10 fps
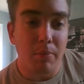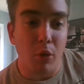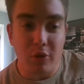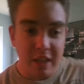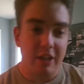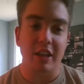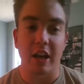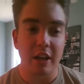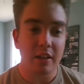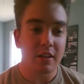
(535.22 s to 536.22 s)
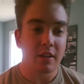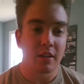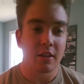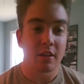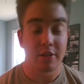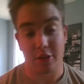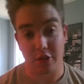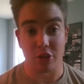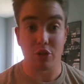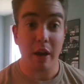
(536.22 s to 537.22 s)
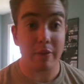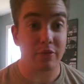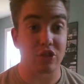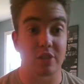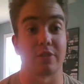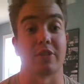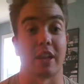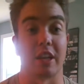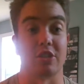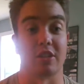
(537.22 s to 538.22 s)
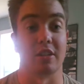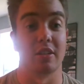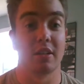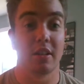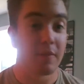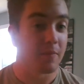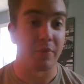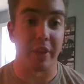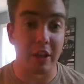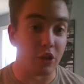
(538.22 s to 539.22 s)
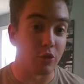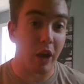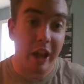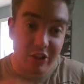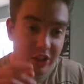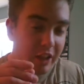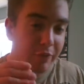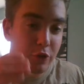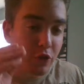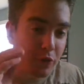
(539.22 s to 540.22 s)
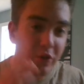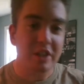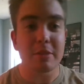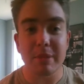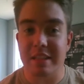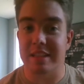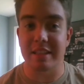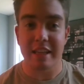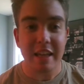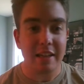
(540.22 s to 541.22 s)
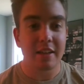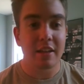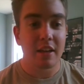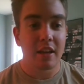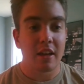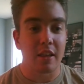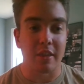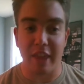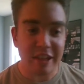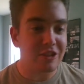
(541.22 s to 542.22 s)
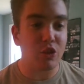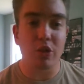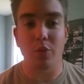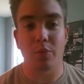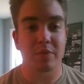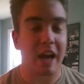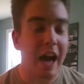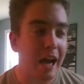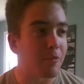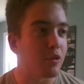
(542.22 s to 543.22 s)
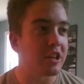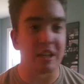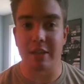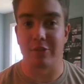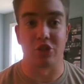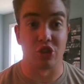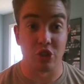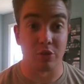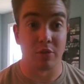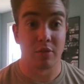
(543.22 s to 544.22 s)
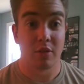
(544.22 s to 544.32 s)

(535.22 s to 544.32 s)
pulls out a gun, you have justification. Then if you visibly see it, that's the only time we can even shoot.